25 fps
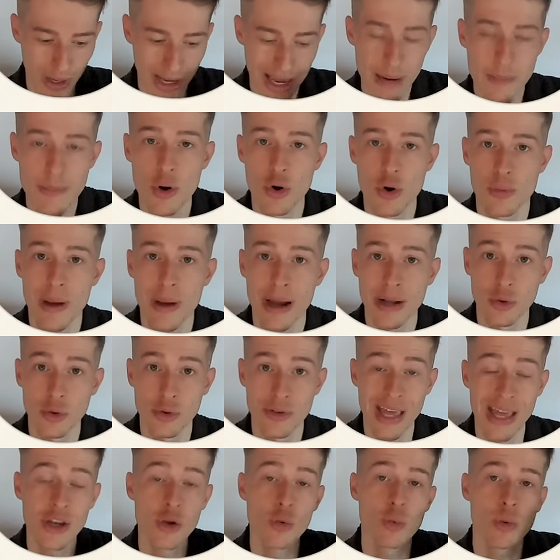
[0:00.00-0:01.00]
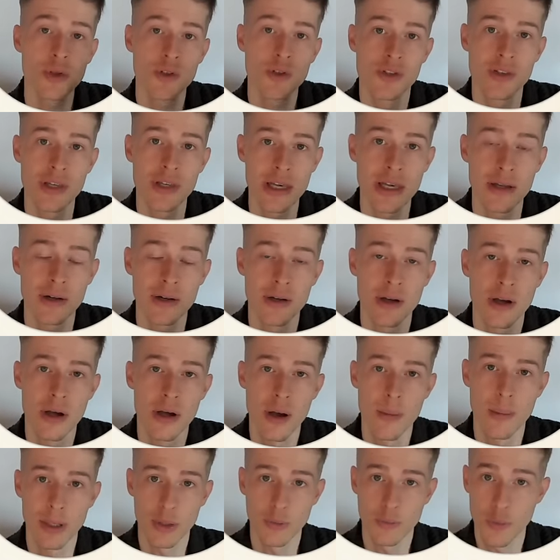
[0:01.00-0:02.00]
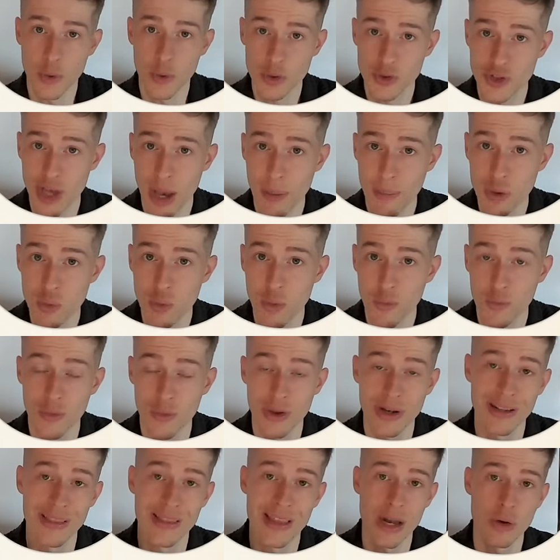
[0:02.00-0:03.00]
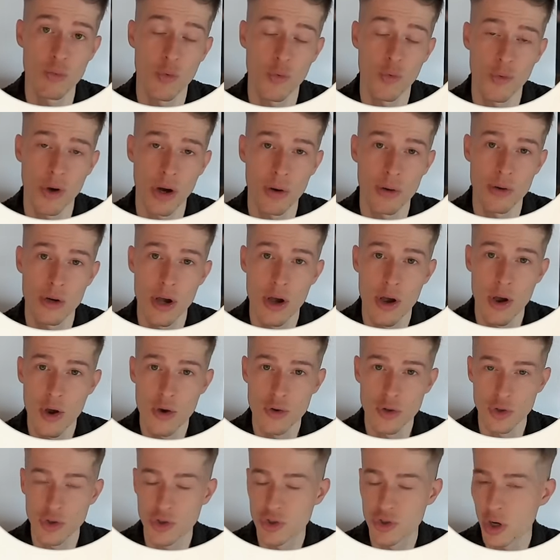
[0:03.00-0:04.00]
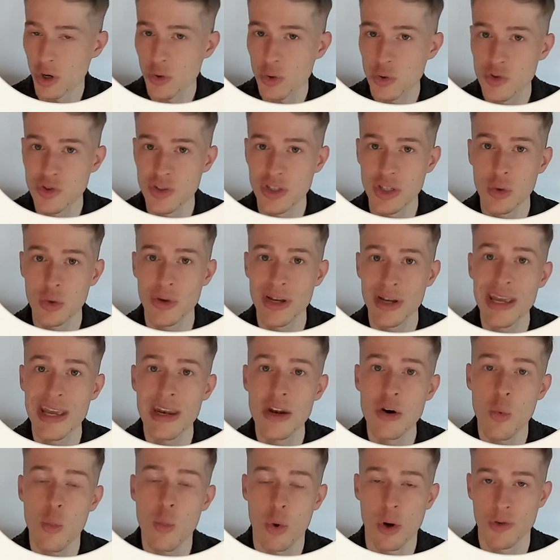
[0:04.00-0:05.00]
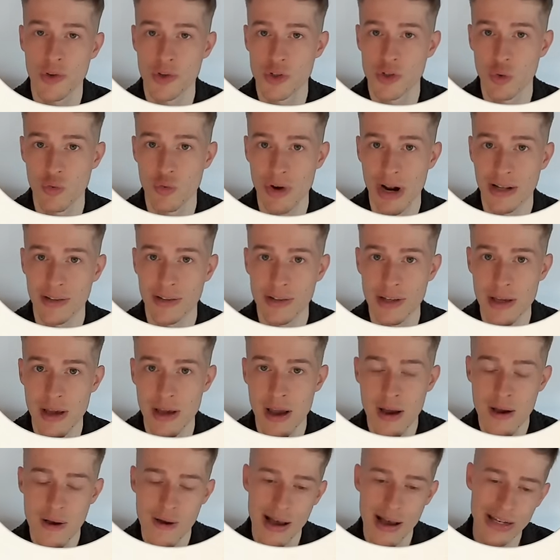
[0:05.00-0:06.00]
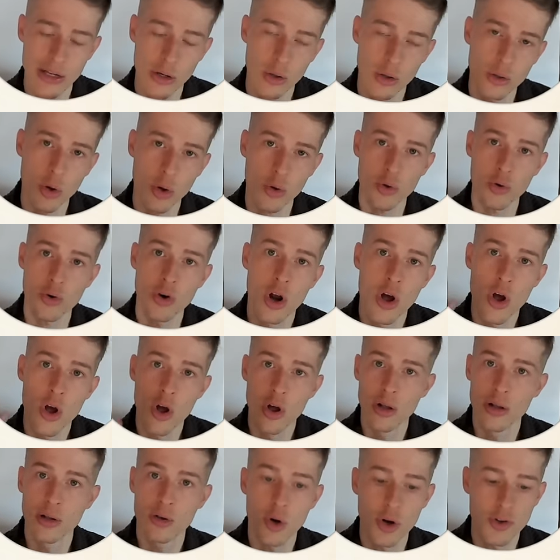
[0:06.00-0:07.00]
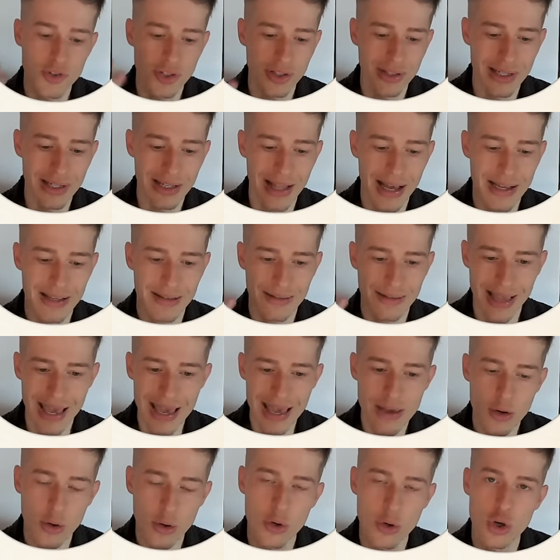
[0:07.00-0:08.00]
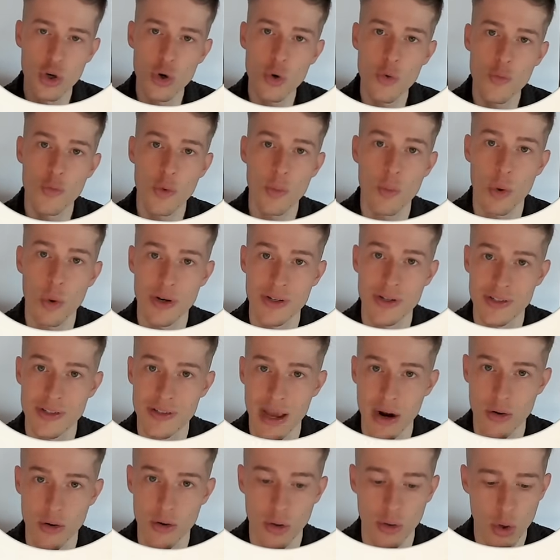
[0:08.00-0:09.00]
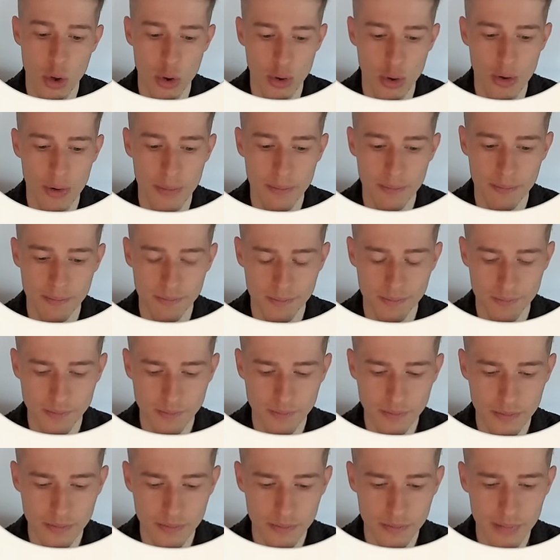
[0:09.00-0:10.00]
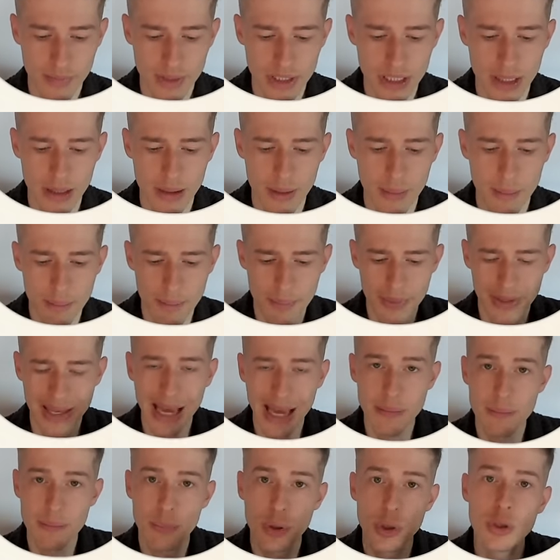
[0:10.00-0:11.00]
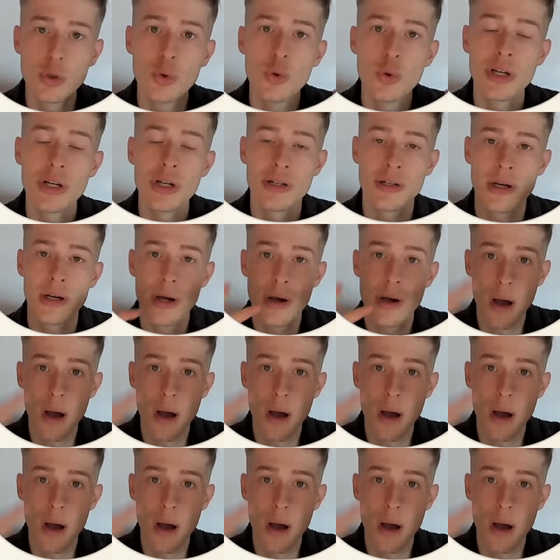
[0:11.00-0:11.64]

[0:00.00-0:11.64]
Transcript: can mirror back to you. Then you will see it. But it first happened within and then without. So start to see your inner world as your reality and no longer constantly like take your cue from what is there. No longer get polluted